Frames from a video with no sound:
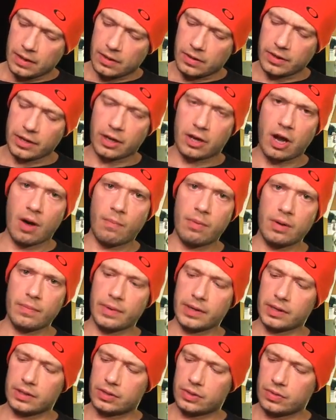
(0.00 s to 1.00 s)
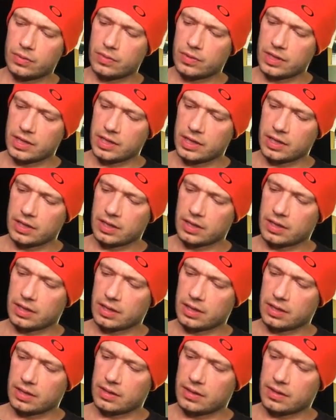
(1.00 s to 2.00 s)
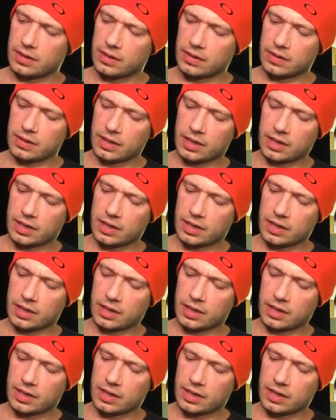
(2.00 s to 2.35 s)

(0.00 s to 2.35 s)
or in complement to the, uh, the,